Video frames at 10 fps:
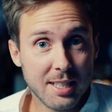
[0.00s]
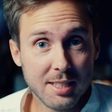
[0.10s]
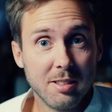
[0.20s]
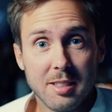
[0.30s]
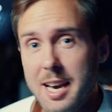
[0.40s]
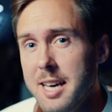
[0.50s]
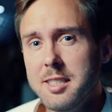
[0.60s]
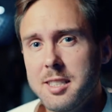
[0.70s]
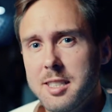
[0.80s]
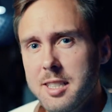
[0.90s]
that you can
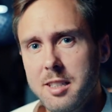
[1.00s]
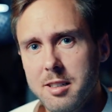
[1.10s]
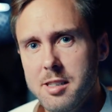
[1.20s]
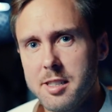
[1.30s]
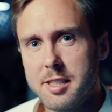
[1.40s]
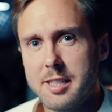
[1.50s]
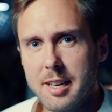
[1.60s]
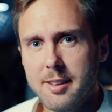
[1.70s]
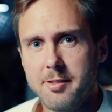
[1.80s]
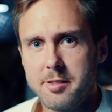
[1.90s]
see yourself